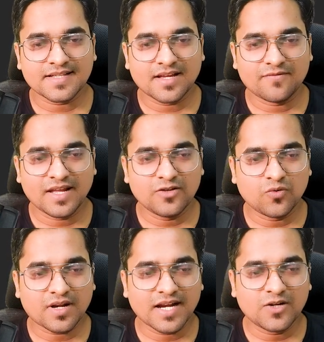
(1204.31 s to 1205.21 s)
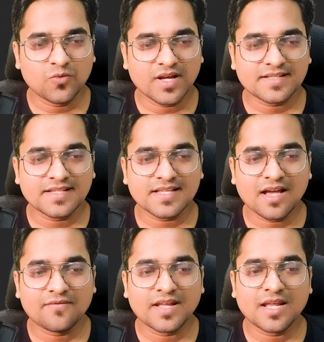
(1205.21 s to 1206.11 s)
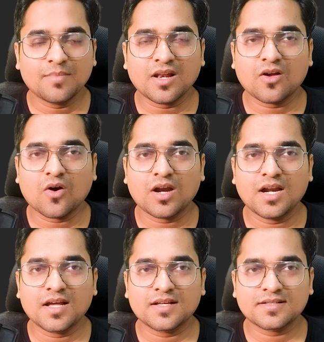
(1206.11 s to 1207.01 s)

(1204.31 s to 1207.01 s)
a variable called